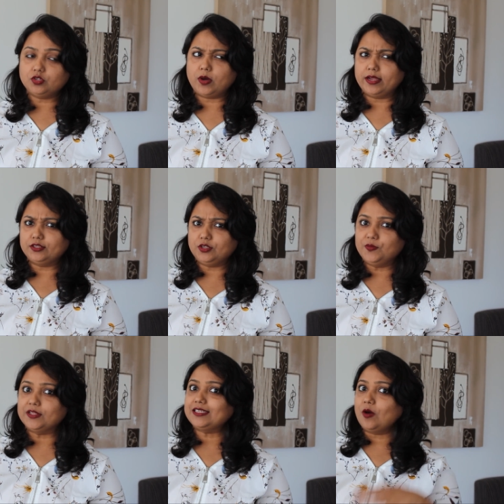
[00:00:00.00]
So I
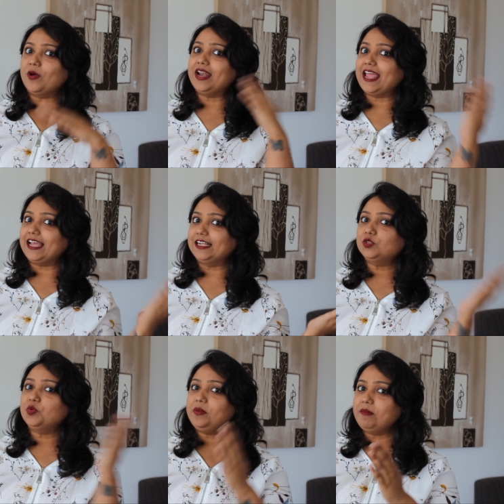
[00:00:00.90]
assume that someone
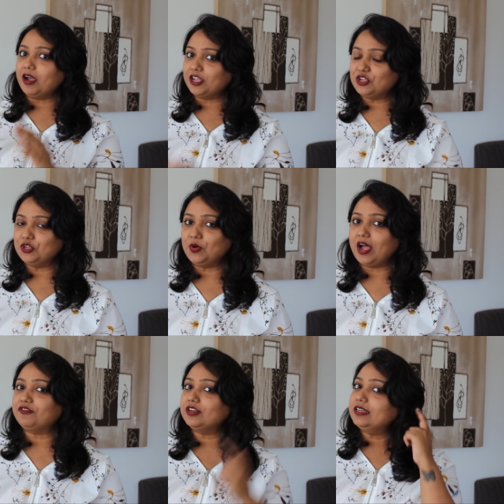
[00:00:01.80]
else will be marking you
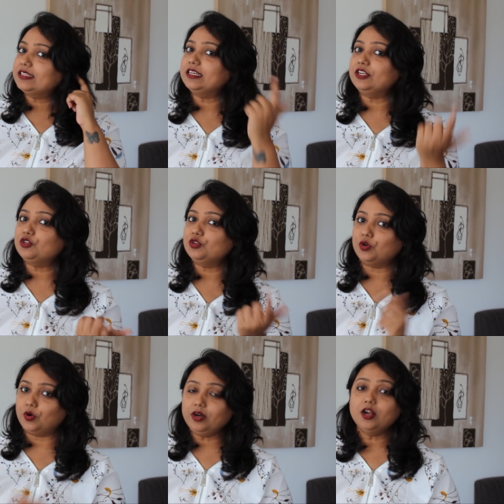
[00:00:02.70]
after listening to
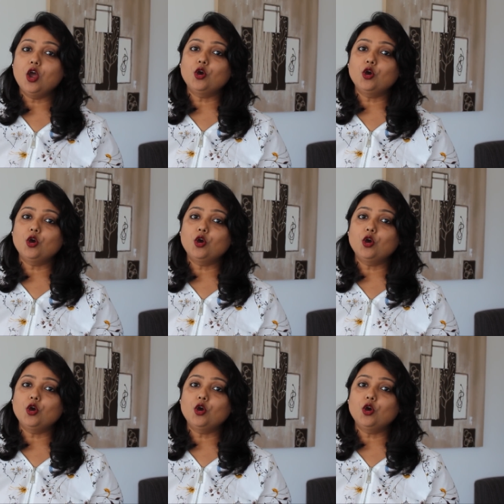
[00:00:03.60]
your